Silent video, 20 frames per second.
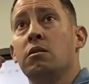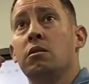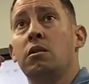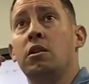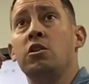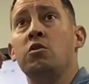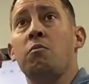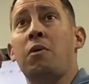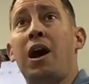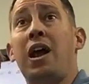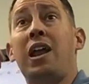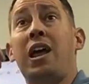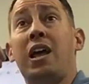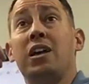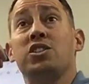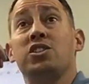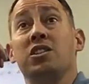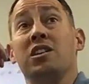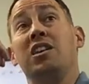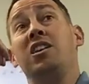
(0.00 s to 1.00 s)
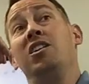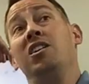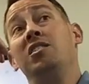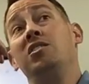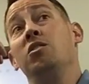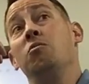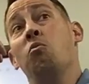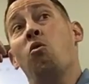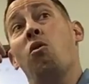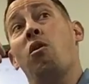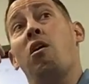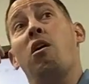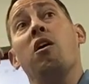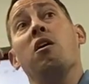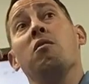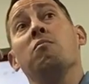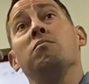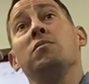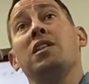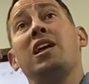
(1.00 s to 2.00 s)
then you might actually could do more
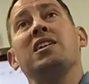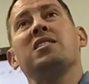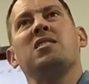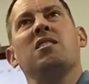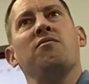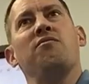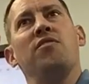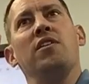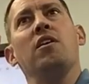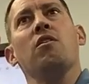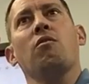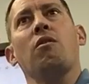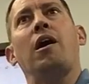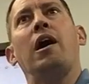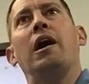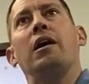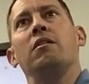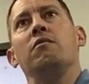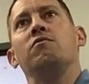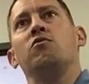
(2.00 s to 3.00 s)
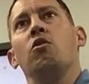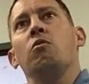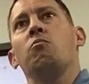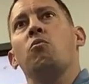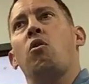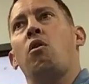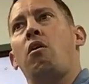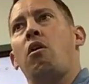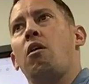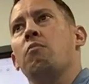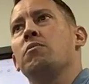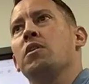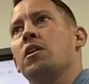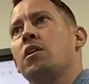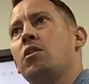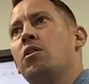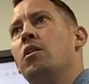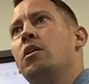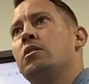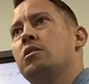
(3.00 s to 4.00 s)
harm. And that's the fear, right? Of doing more harm than
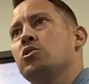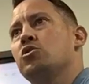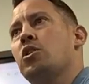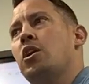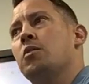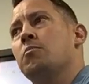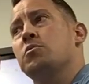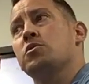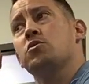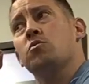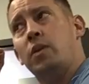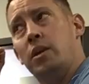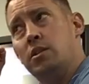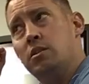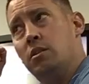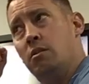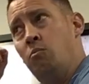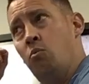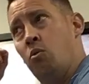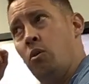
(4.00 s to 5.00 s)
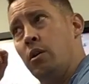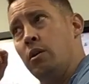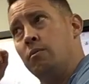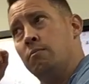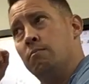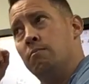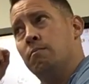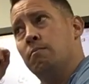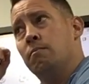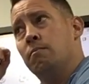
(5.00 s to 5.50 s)
good and trying to persuade someone.